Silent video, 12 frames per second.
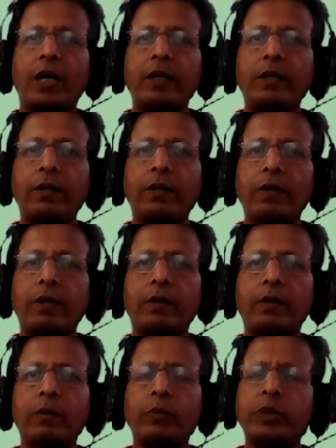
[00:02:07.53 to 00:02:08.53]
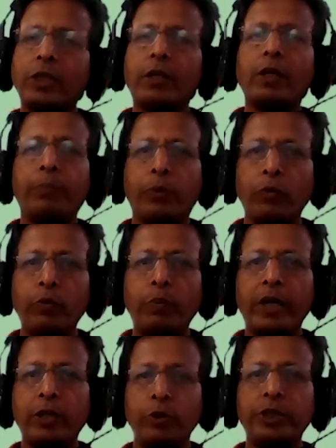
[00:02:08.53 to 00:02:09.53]
under which are approved
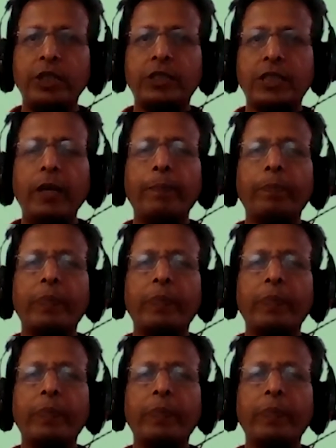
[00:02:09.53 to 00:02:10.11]
by UGC,